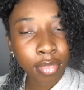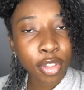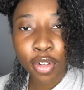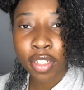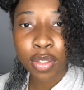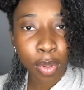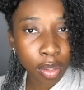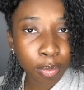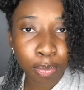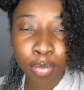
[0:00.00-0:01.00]
You're a
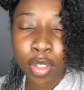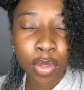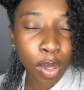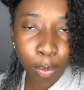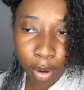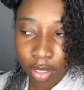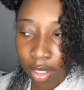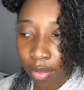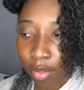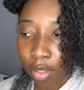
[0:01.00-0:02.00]
sweet
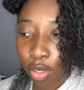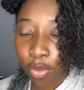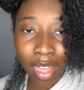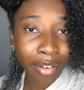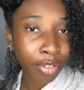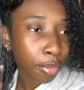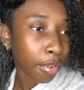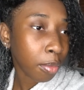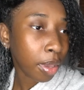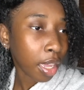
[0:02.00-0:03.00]
person. Knew that from the
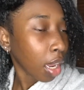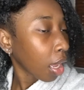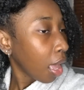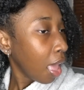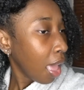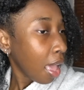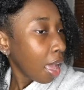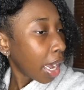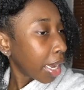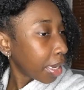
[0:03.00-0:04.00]
very beginning.
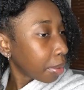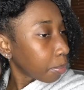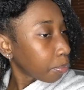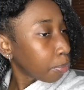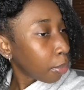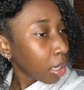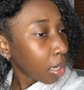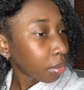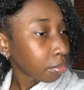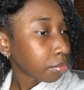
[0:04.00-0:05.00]
But yeah.